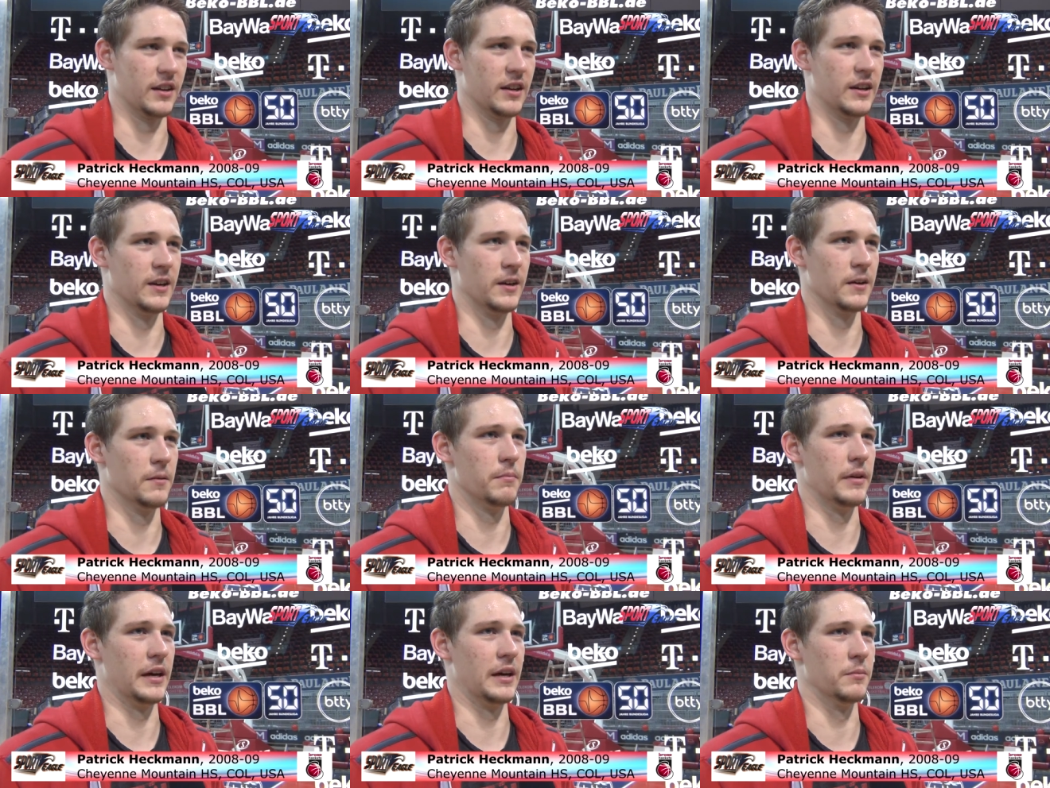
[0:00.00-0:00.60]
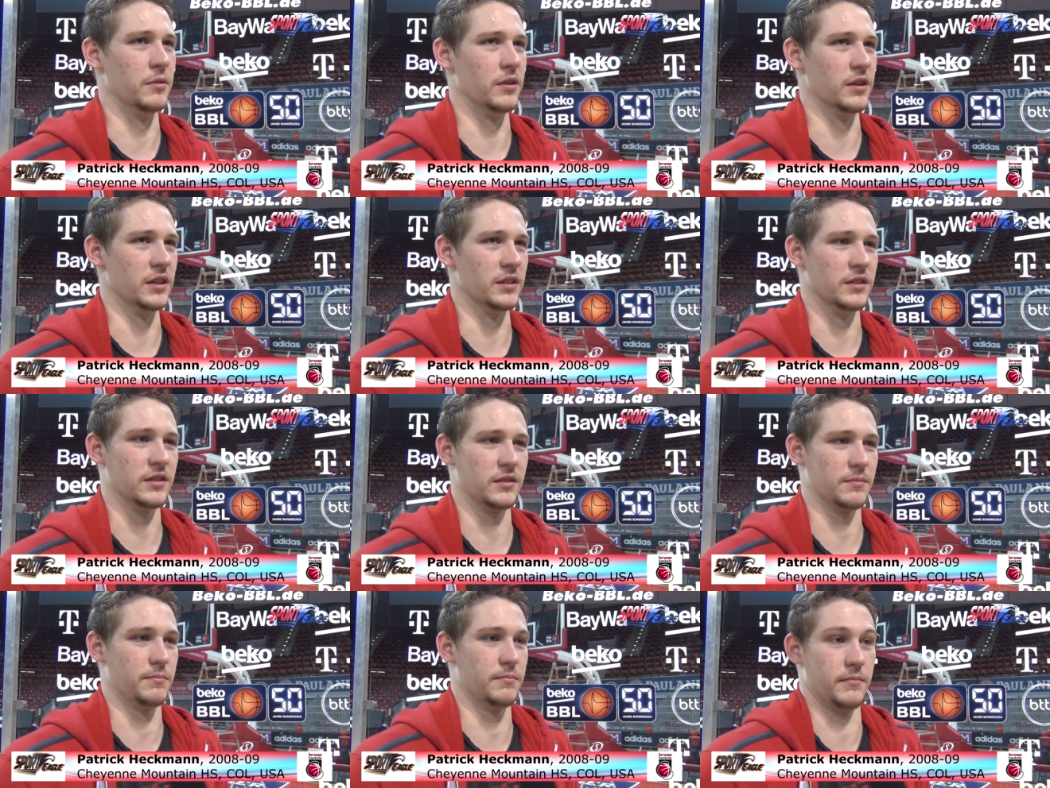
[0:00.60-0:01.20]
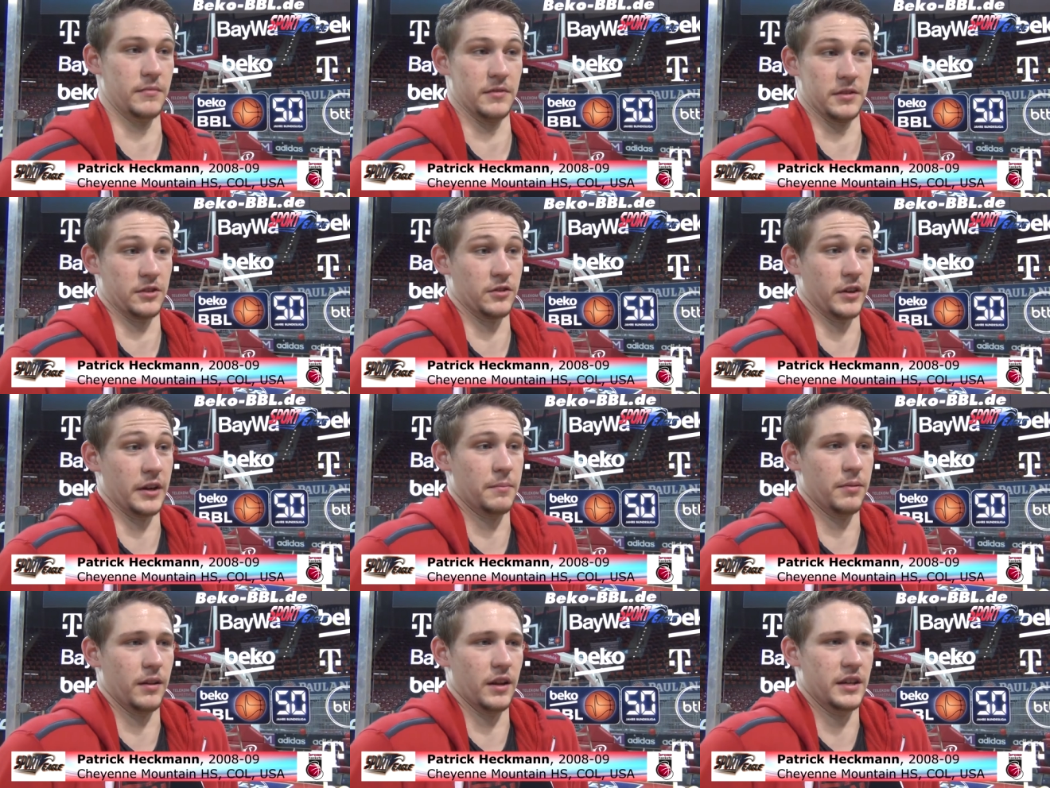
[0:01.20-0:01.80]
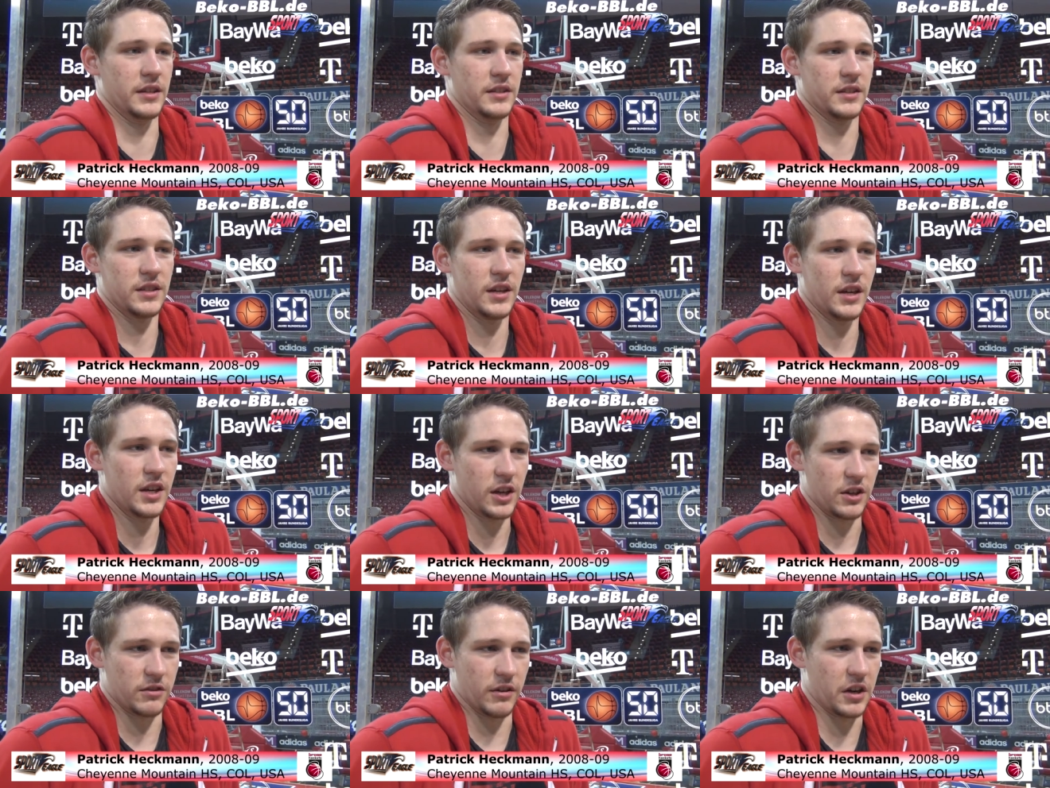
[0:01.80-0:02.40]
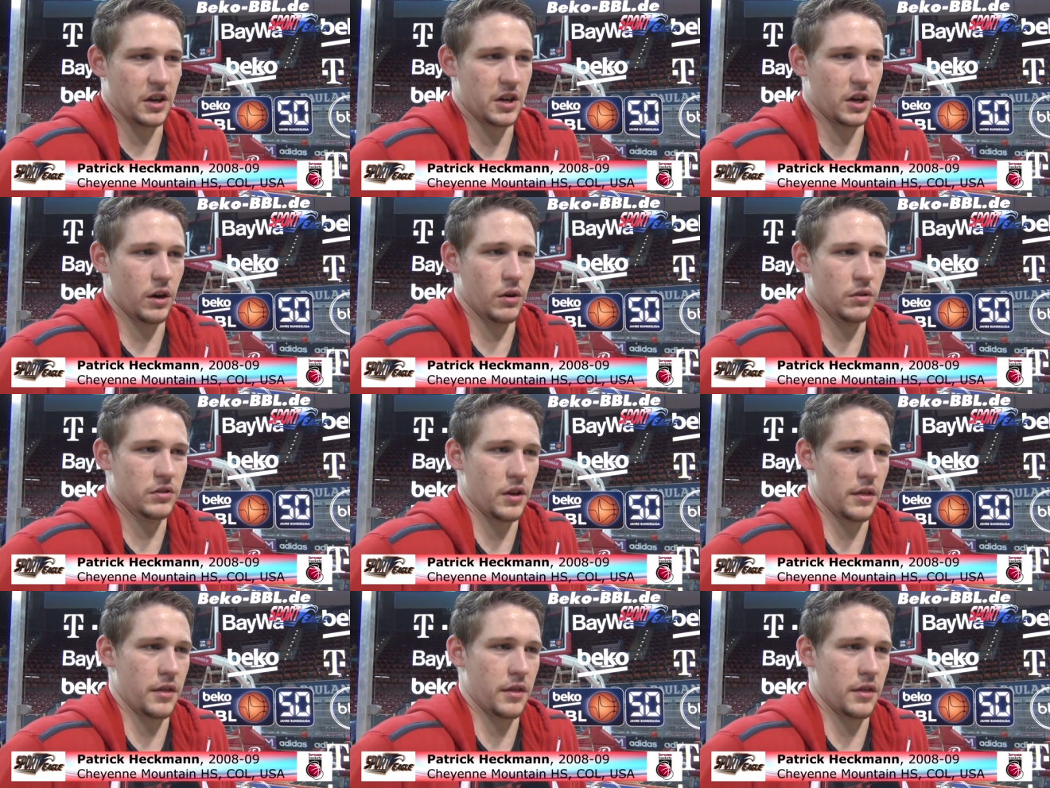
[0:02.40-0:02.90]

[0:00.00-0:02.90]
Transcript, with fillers: Bamberg is a great place, great coach.